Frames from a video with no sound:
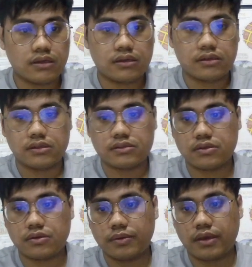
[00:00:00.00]
The
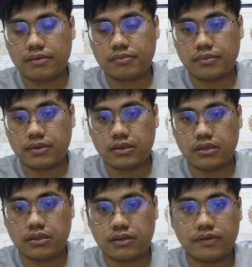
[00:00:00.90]
slope can
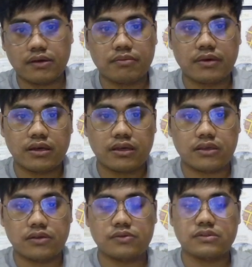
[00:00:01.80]
be defined
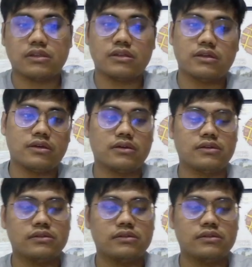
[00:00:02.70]
by using the